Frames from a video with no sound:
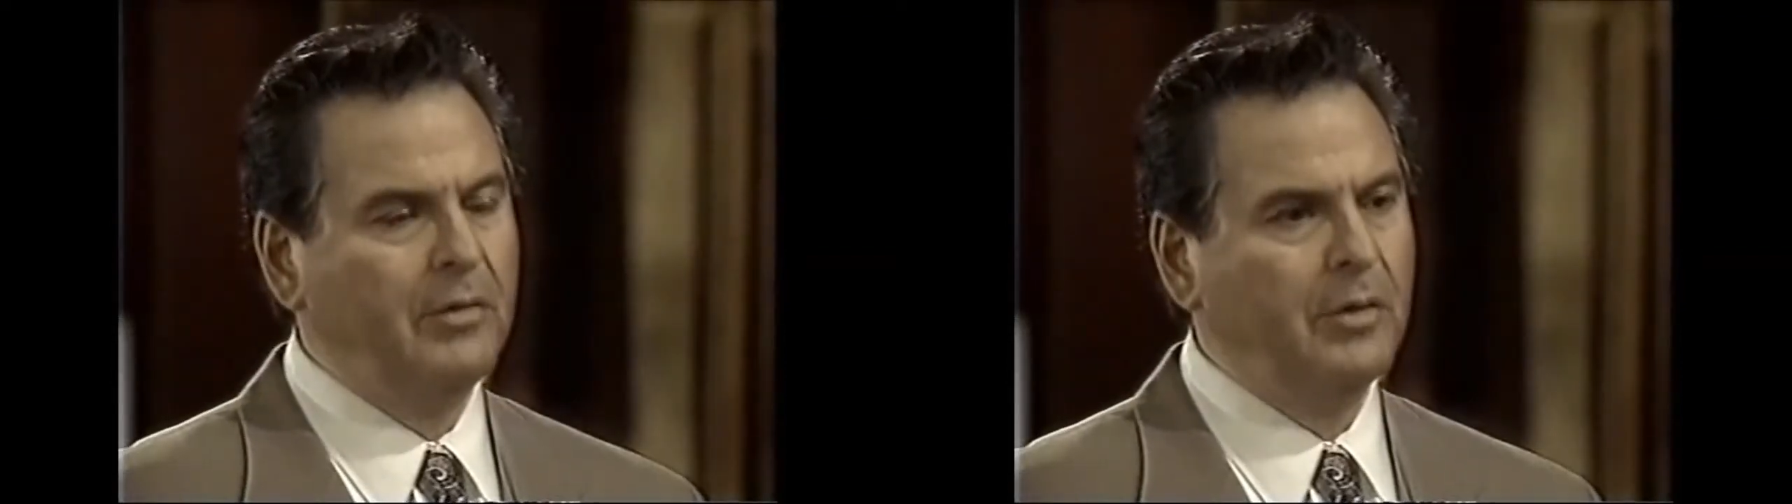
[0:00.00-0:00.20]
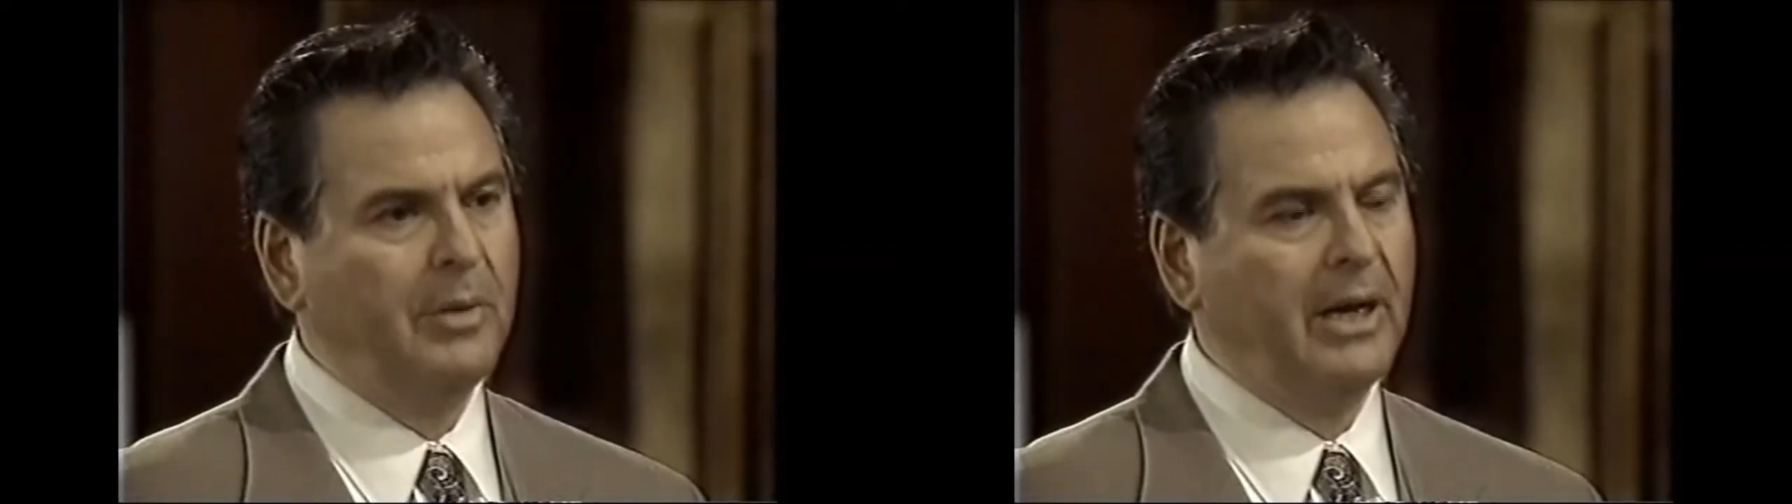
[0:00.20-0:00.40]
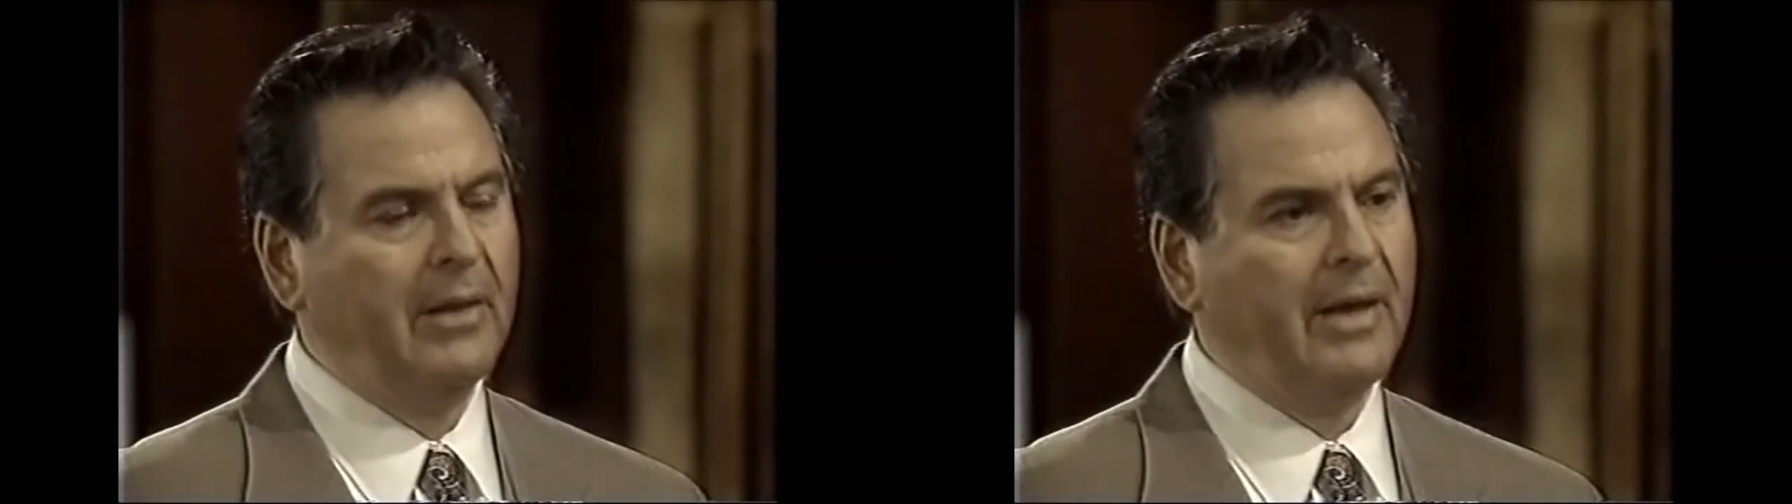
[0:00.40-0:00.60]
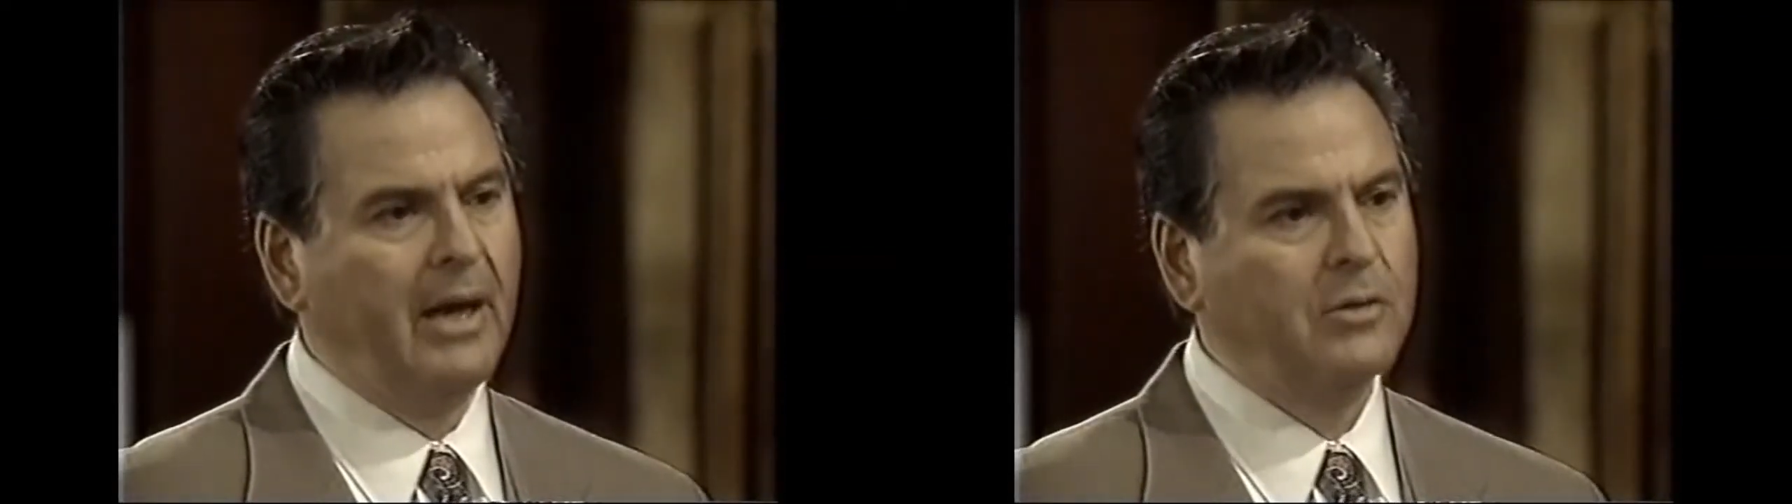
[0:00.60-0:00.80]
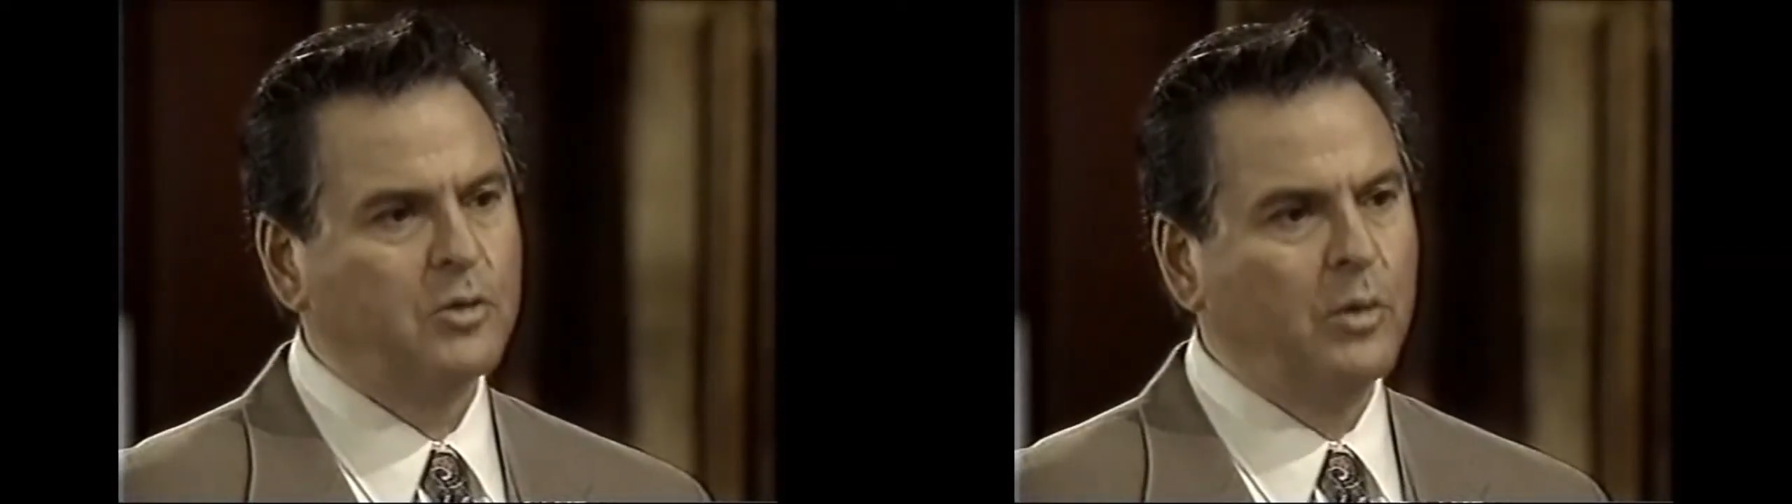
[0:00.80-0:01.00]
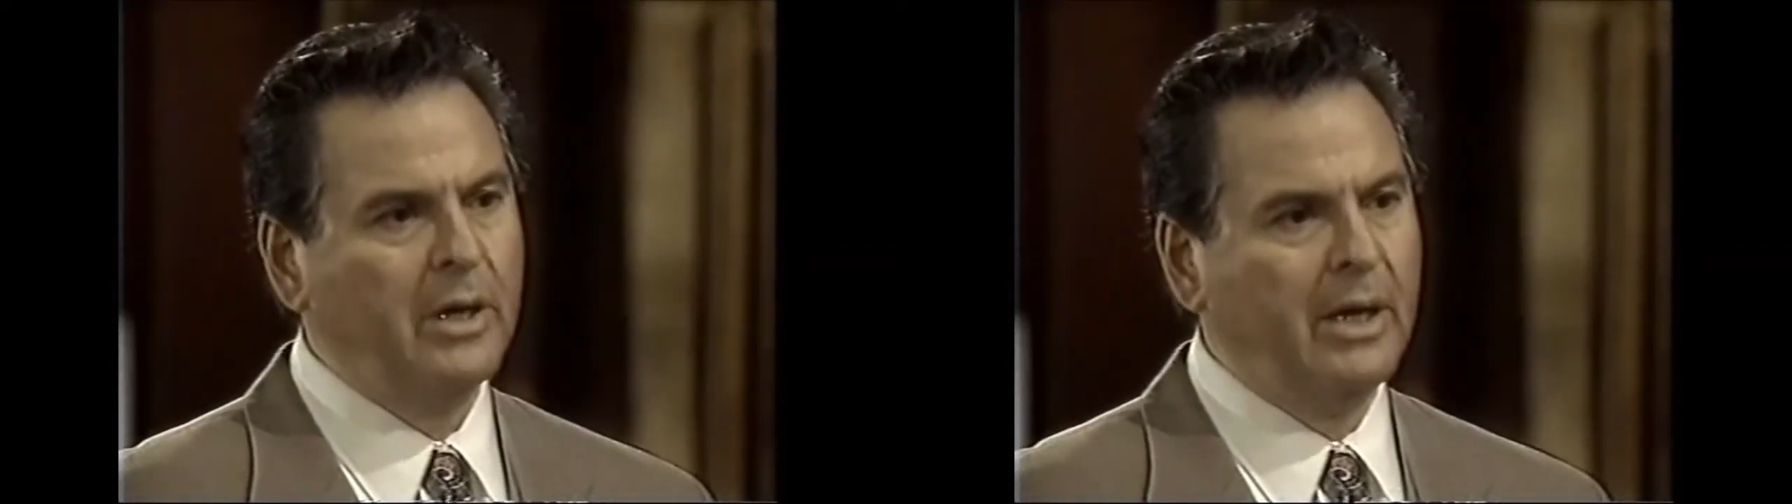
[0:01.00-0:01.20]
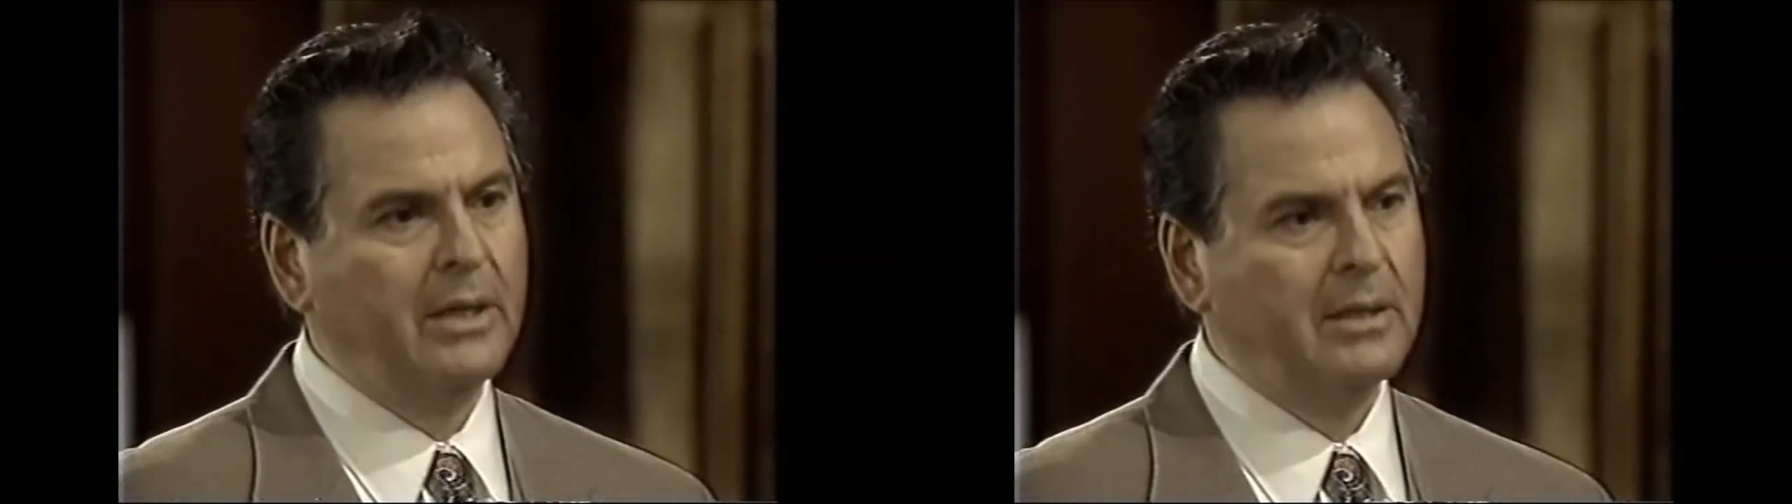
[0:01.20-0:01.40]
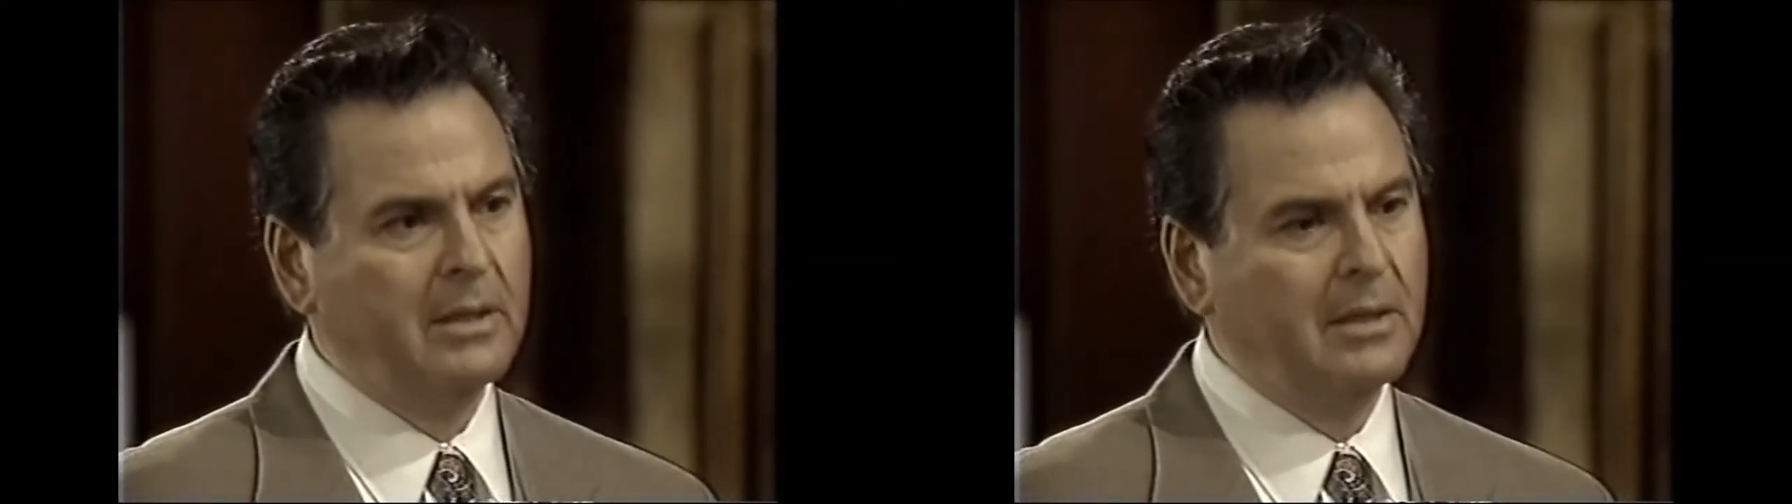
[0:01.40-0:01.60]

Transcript: I've only been out of the house one night.